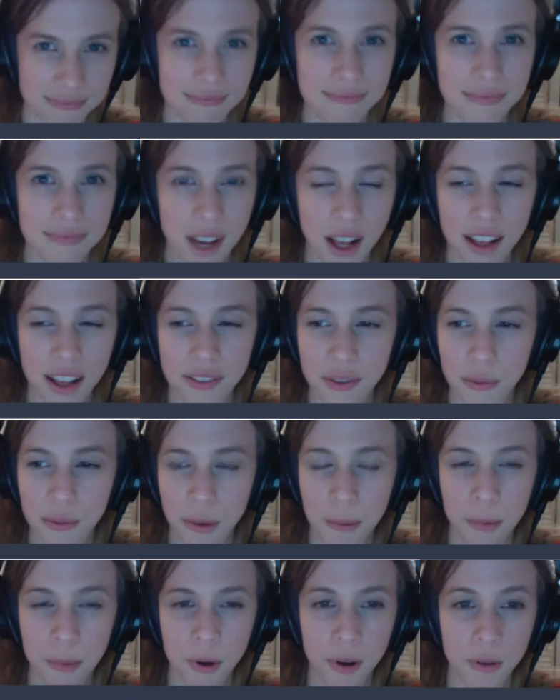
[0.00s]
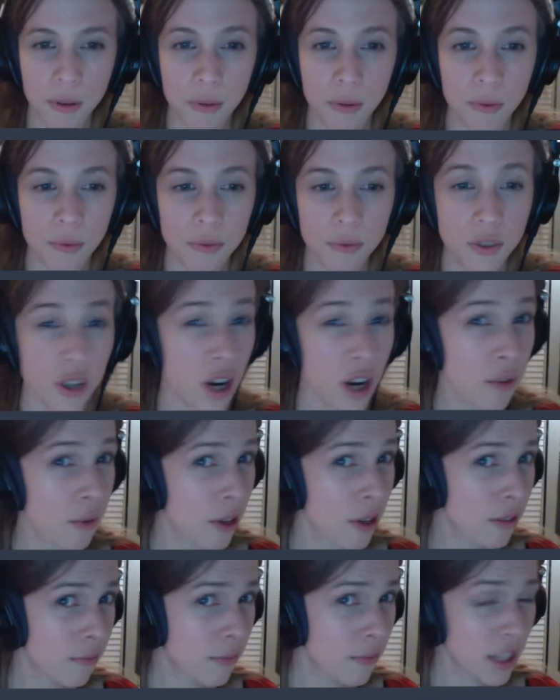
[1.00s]
i'll have to remember
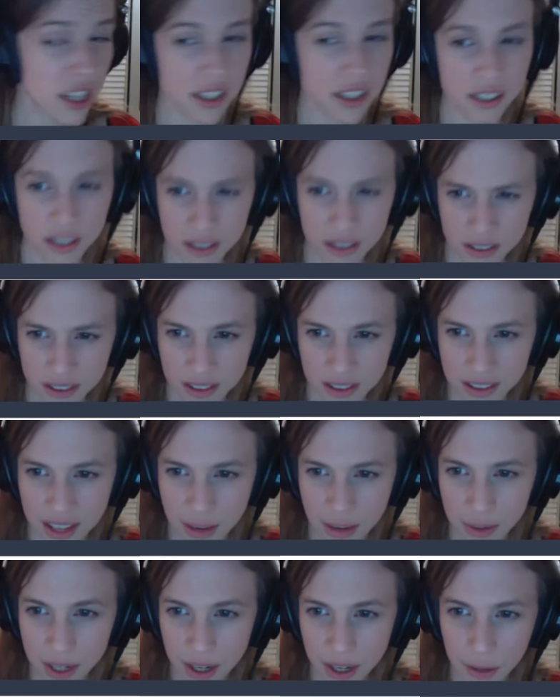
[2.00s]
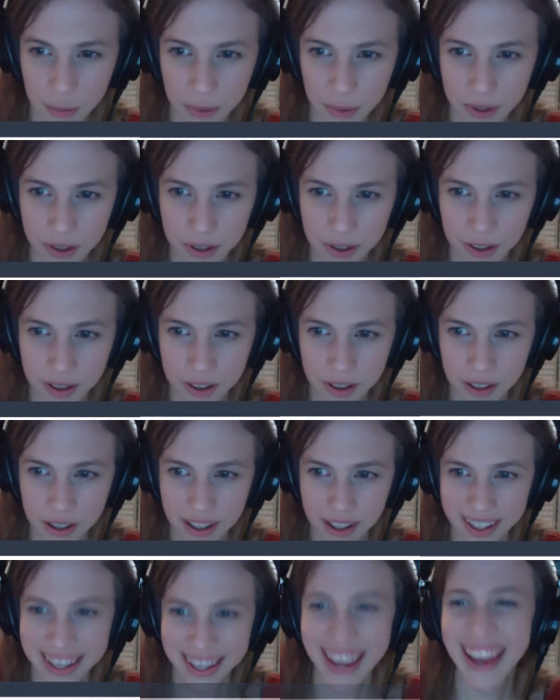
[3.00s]
genre year that would help
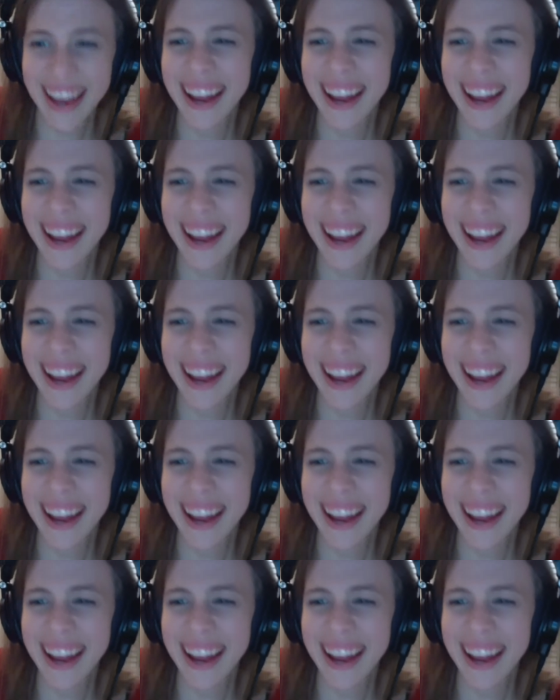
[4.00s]
yeah